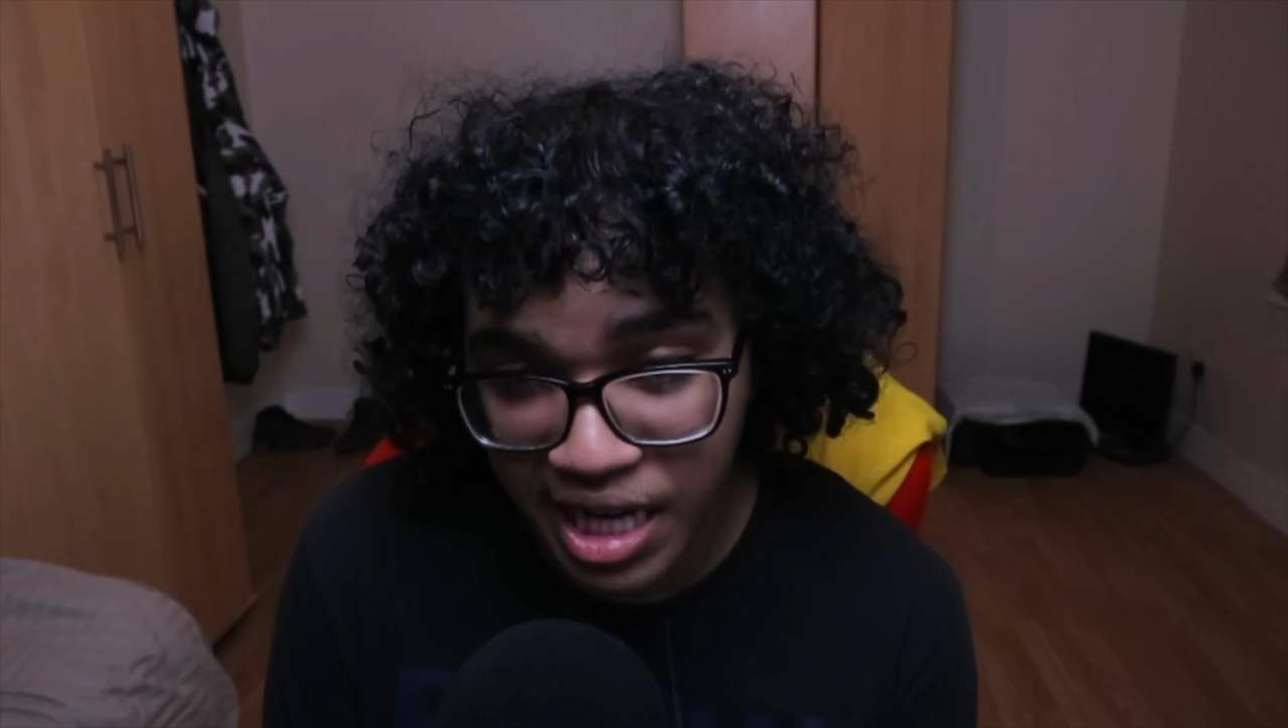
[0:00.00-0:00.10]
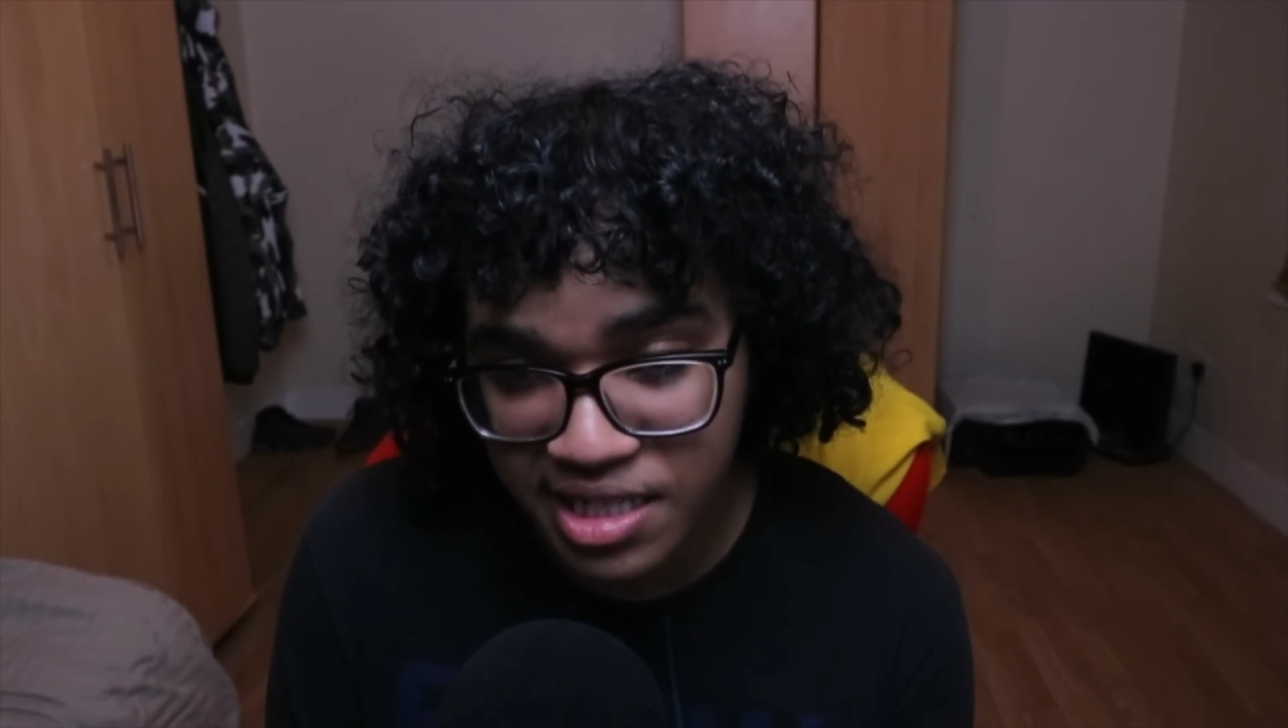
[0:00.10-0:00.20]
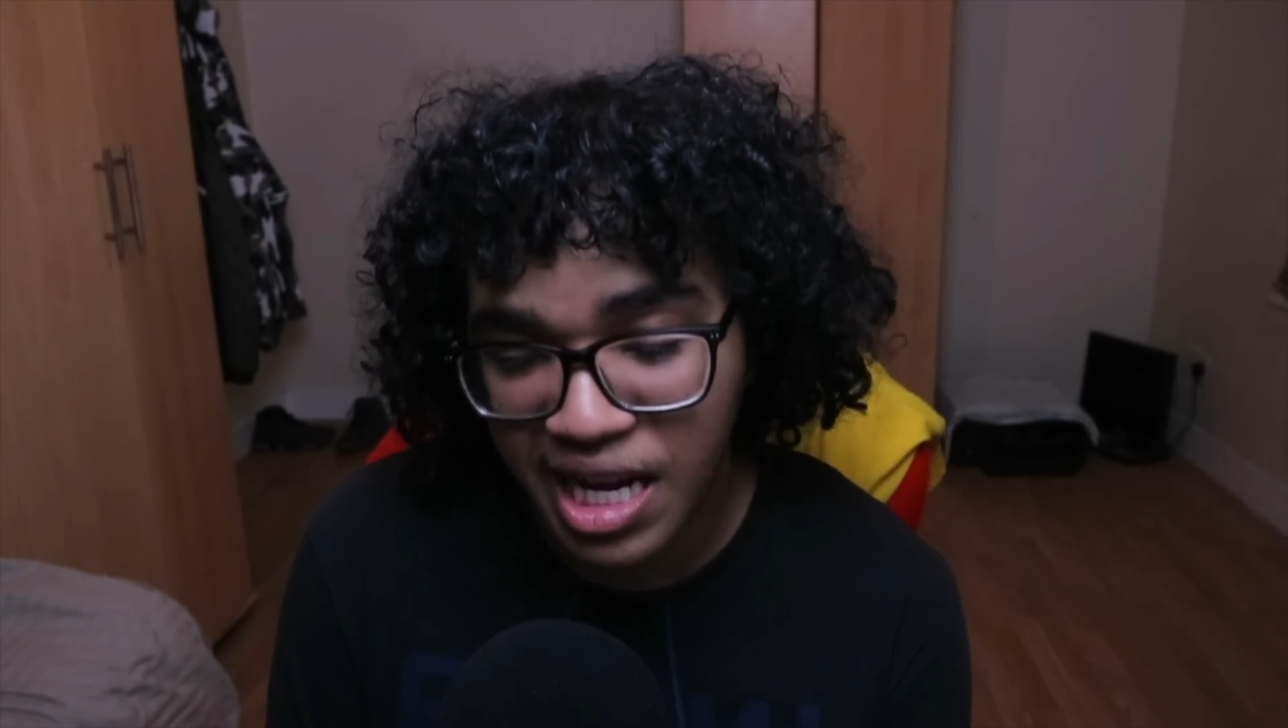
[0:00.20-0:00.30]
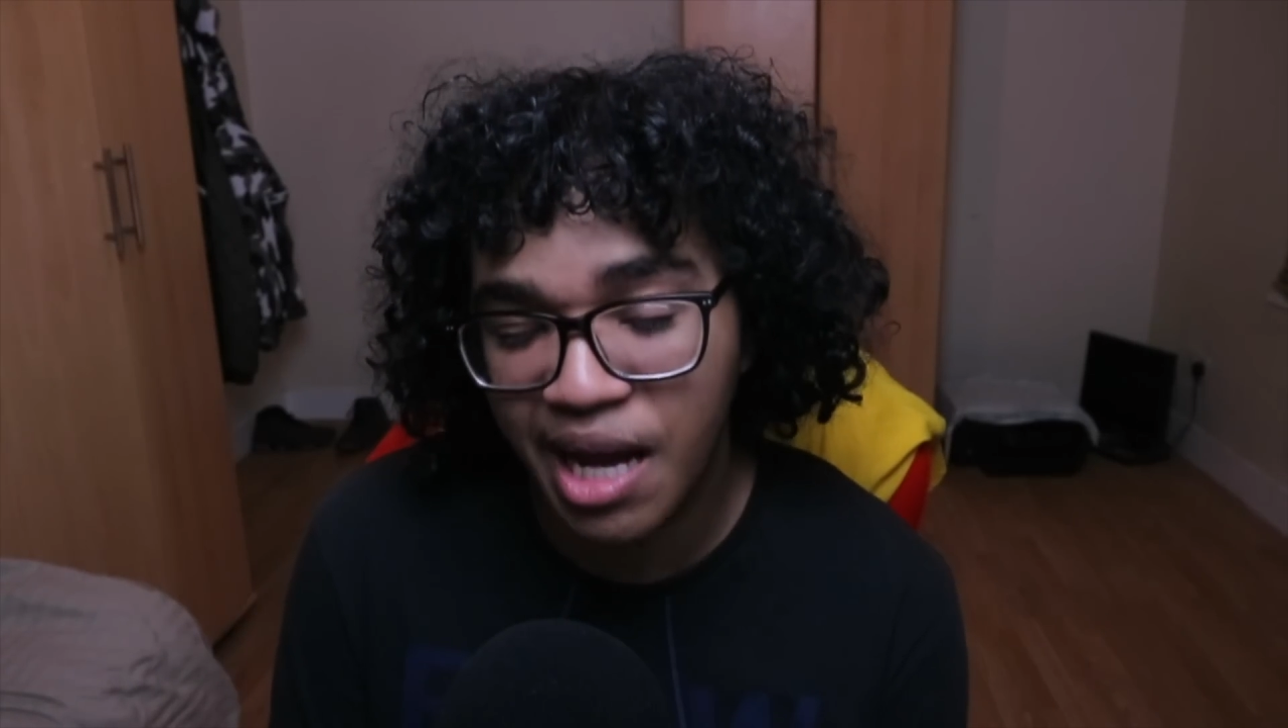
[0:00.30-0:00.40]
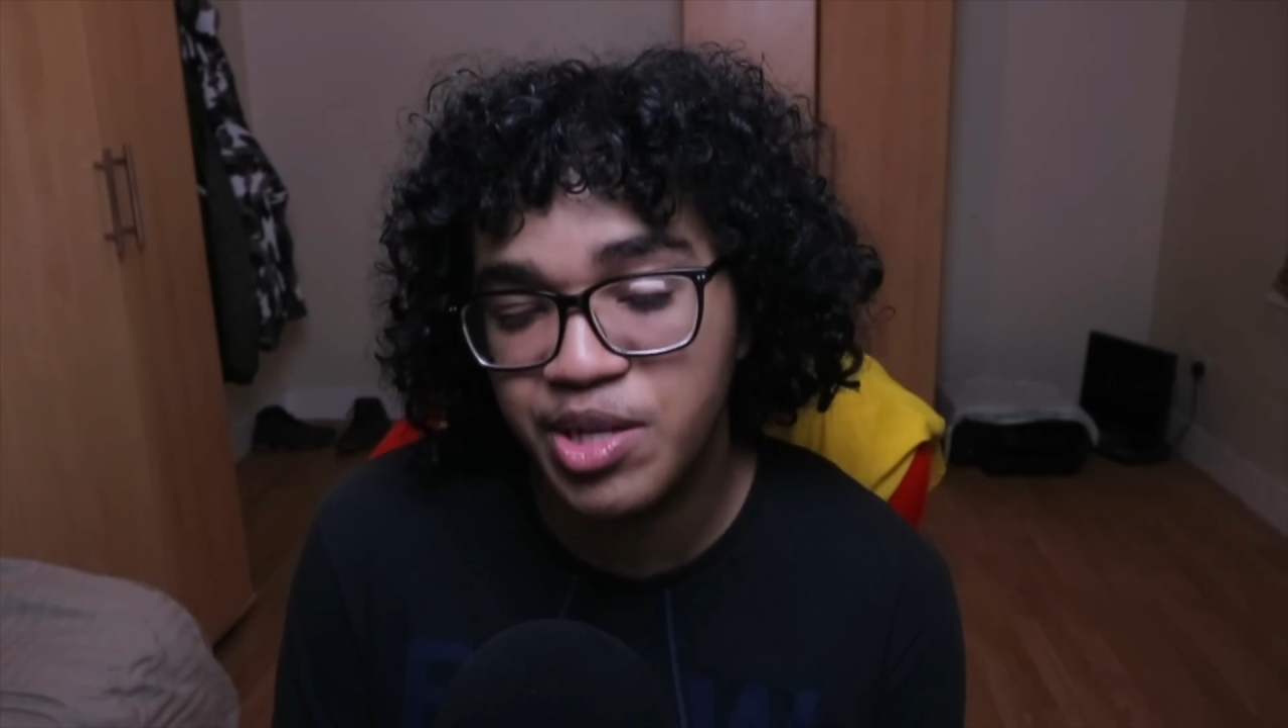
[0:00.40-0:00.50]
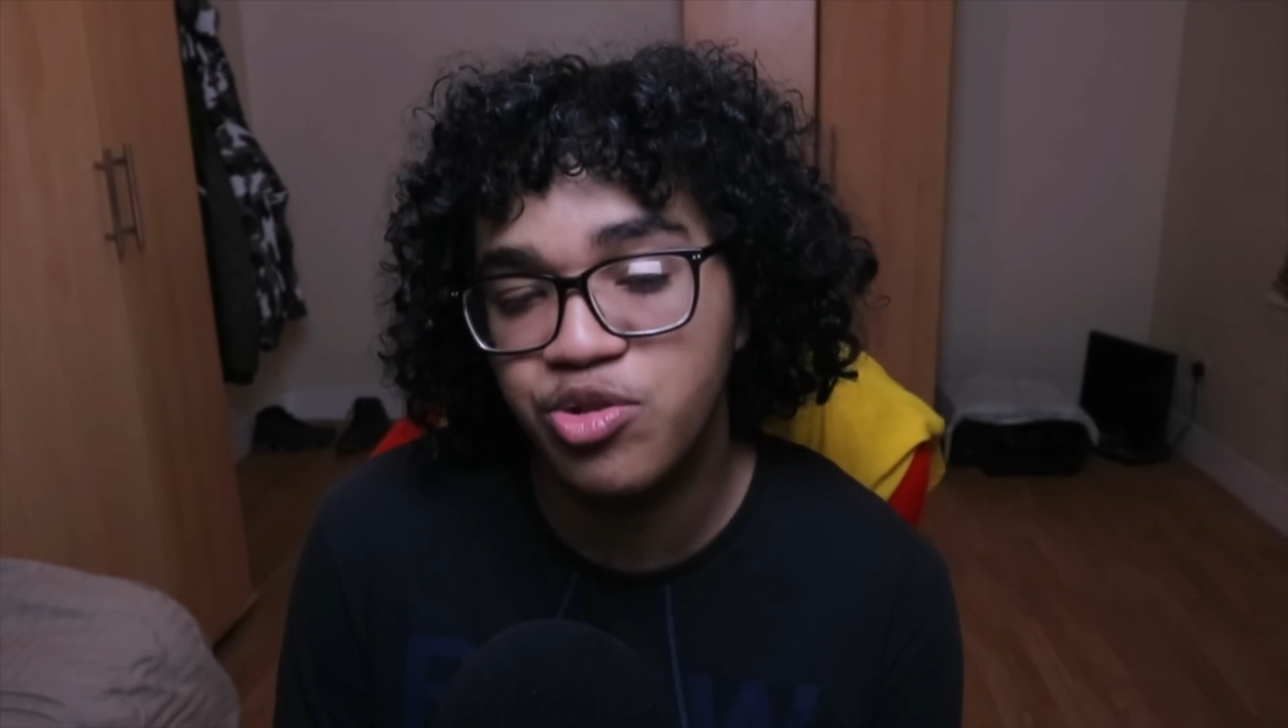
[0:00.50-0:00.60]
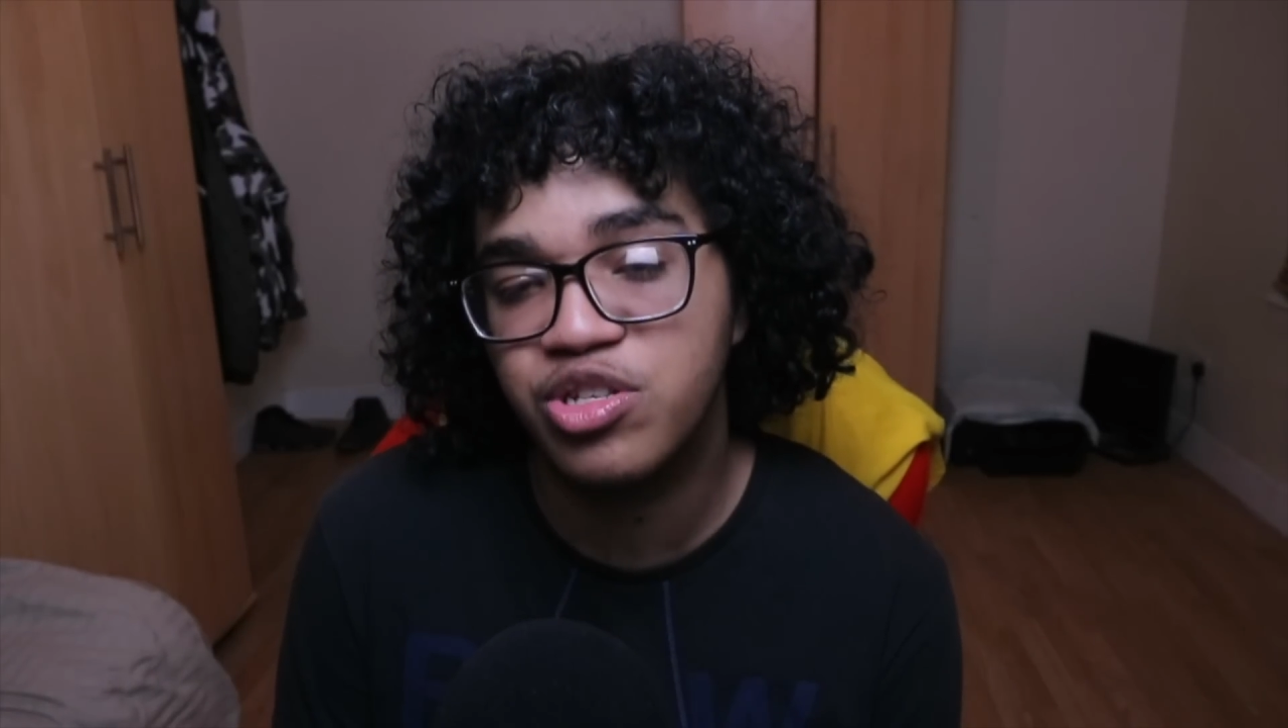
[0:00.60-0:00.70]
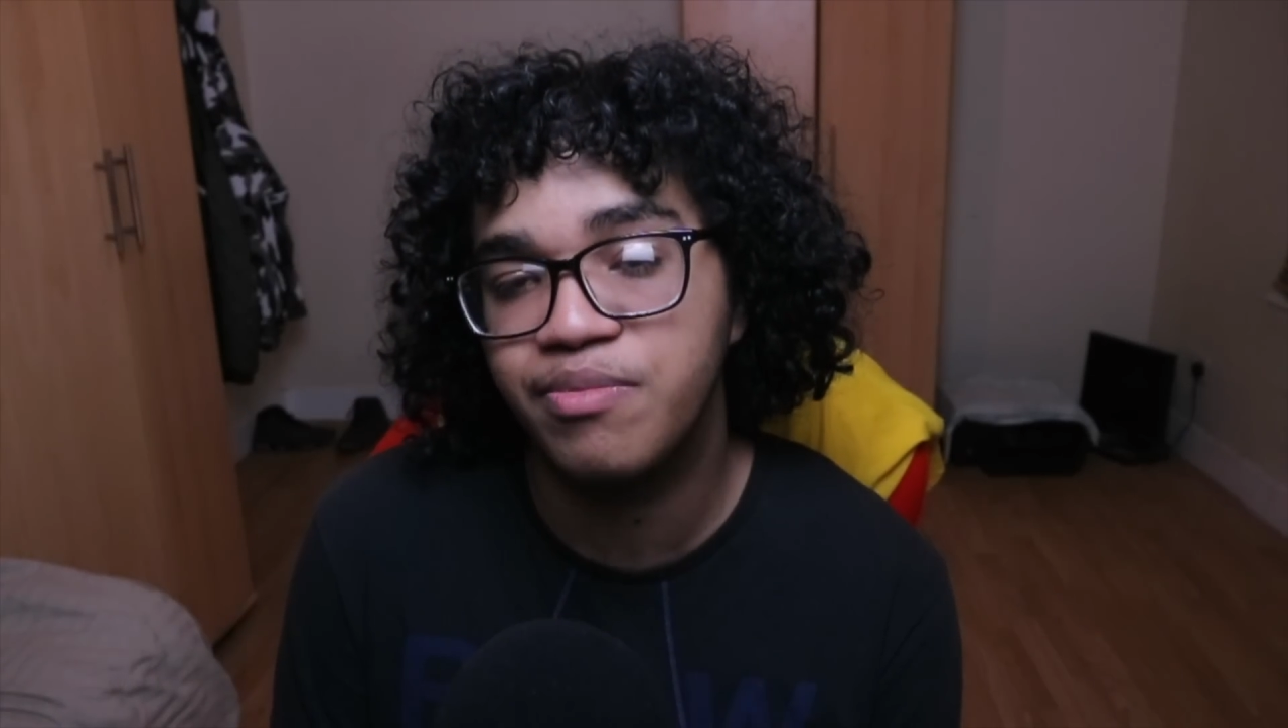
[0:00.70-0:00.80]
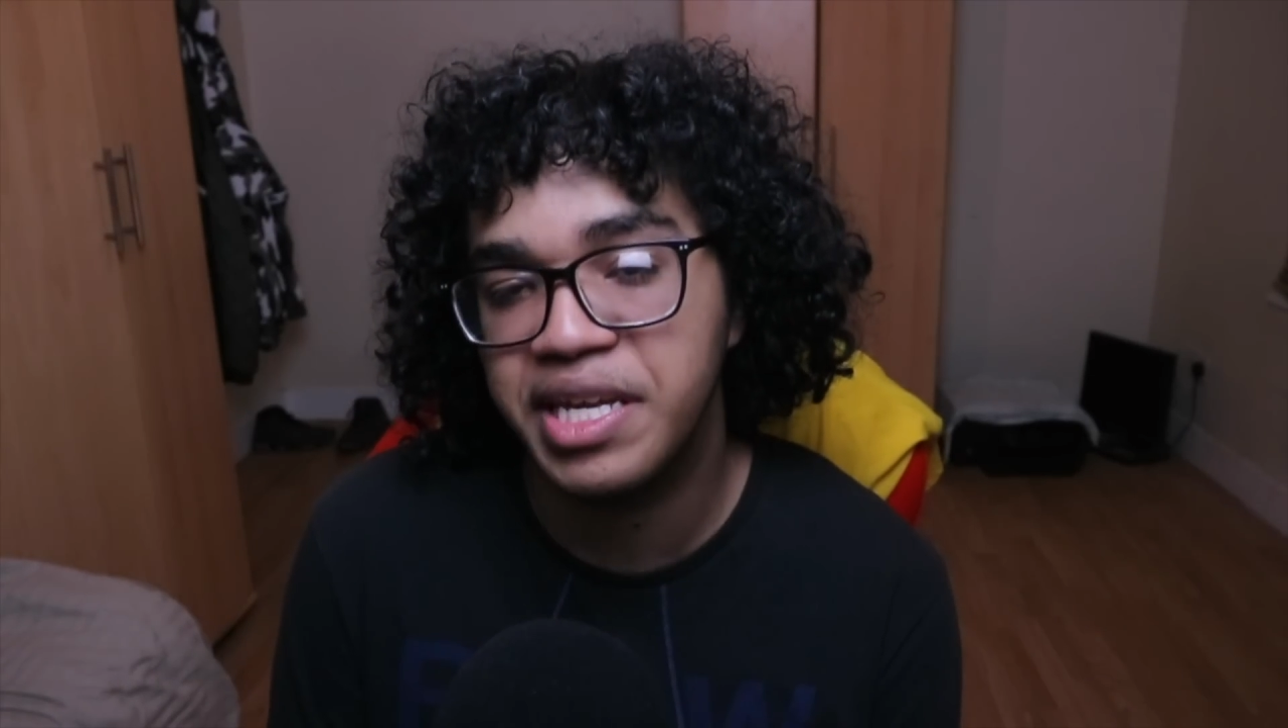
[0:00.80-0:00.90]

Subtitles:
Yes, I used